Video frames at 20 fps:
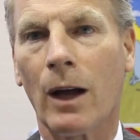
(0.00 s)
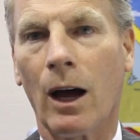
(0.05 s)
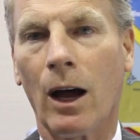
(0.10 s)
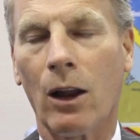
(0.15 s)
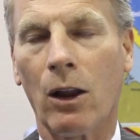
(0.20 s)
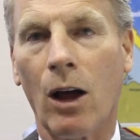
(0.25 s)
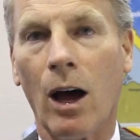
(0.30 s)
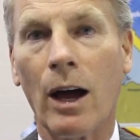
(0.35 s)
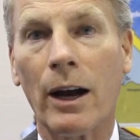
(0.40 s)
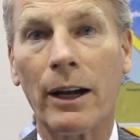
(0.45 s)
A
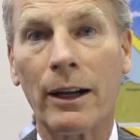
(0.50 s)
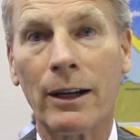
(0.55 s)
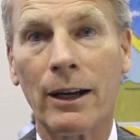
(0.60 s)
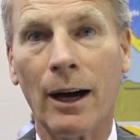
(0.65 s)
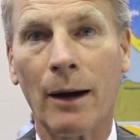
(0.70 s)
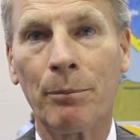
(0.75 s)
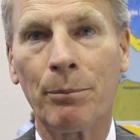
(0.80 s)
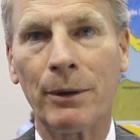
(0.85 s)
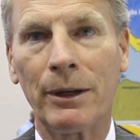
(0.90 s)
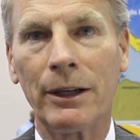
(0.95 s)
lot of
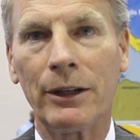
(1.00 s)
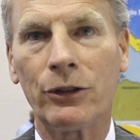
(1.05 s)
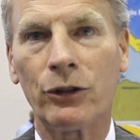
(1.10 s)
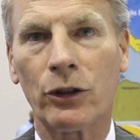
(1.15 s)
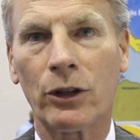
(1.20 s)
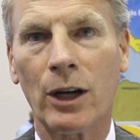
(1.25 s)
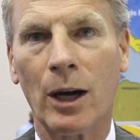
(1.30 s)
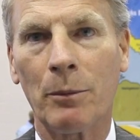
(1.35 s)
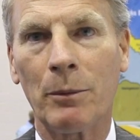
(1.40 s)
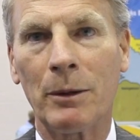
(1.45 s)
companies
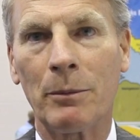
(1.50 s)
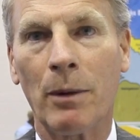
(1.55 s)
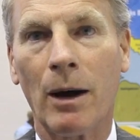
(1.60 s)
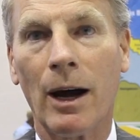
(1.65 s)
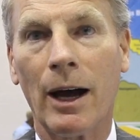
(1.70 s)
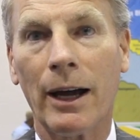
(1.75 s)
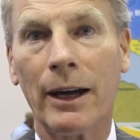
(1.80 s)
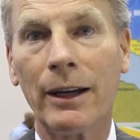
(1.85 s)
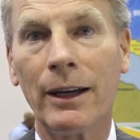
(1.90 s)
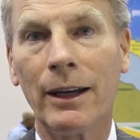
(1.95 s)
are coming
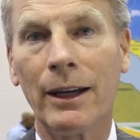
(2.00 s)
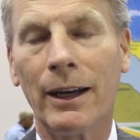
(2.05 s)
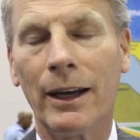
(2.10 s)
by